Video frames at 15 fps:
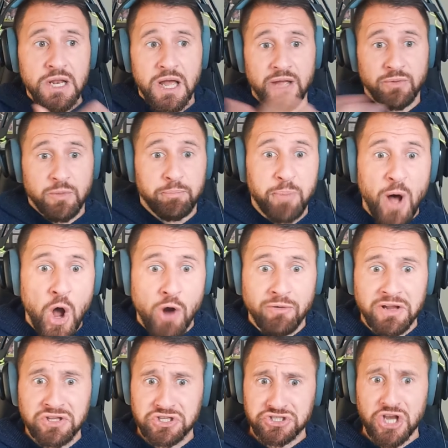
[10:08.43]
and
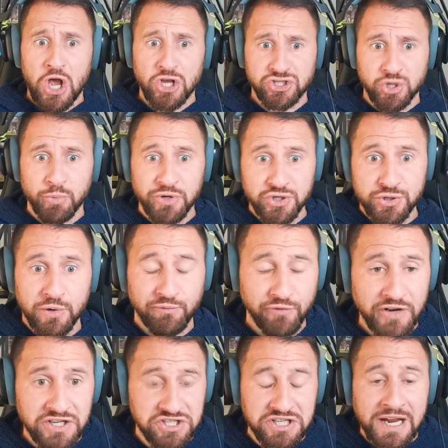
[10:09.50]
barring disaster, we should
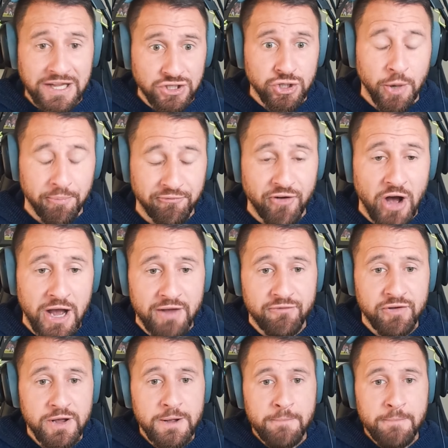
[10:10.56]
finish in that top five.